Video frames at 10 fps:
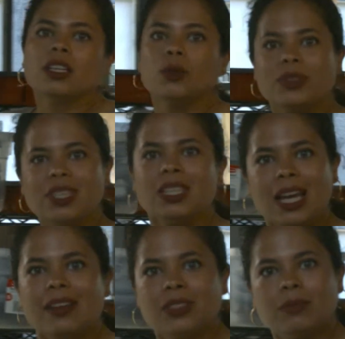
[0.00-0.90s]
You would think
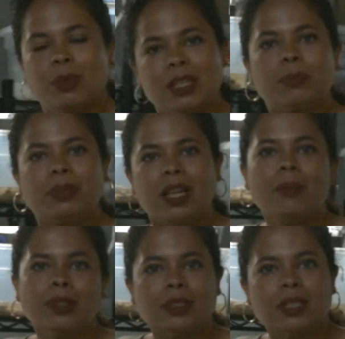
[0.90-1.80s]
you have to be a
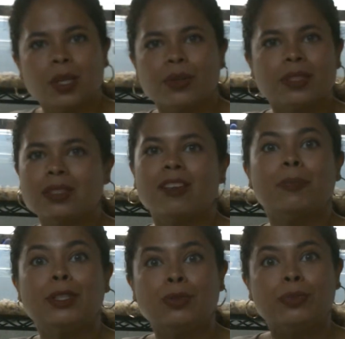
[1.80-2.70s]
plumber to know this stuff,
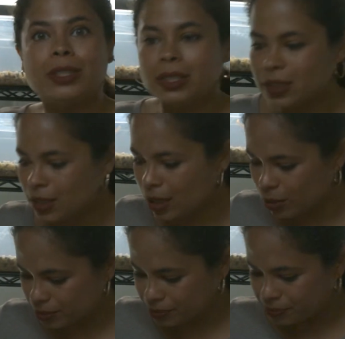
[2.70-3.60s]
but you really
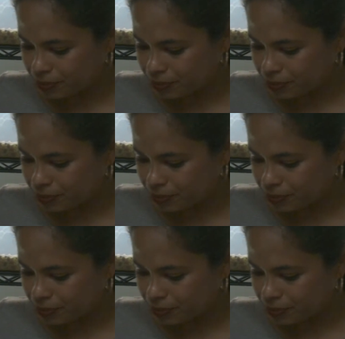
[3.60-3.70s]
don't.